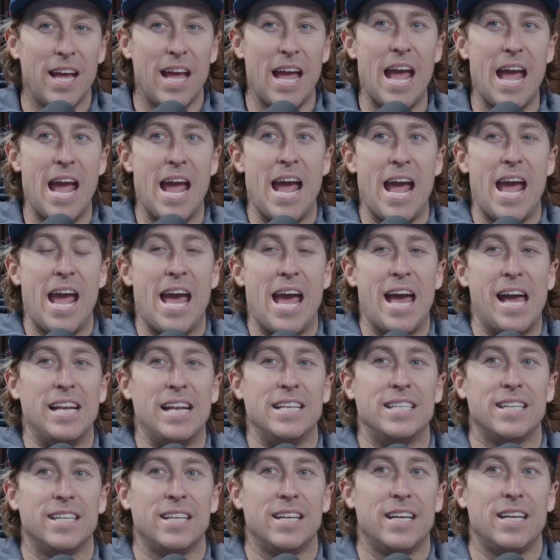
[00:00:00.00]

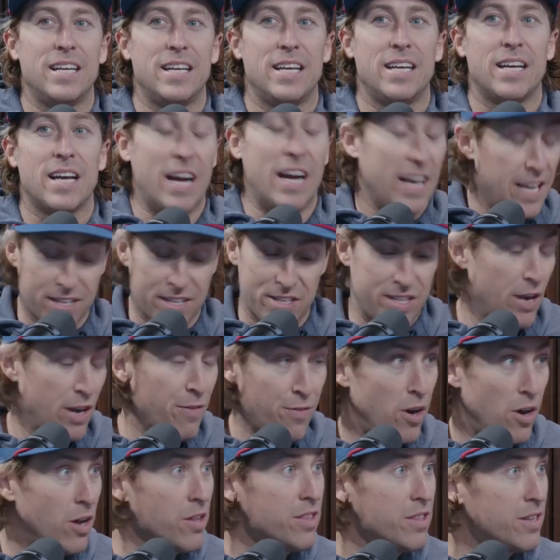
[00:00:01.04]
and it's their
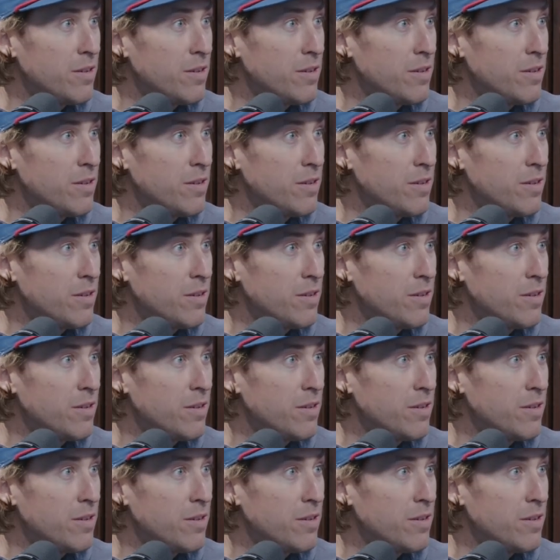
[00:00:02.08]
fault.